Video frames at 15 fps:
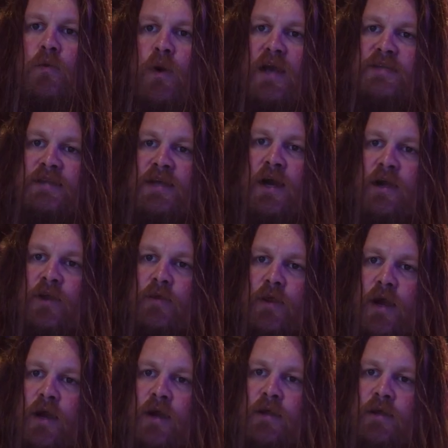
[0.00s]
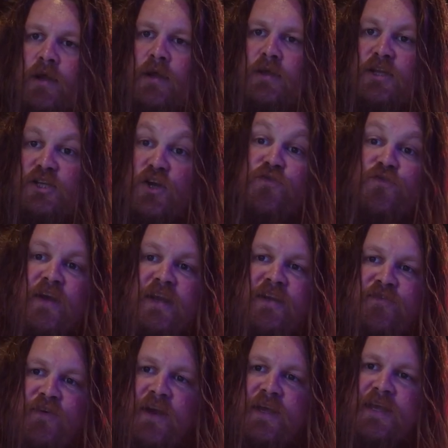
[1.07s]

Why isn't he hungry, huh? Did you feed the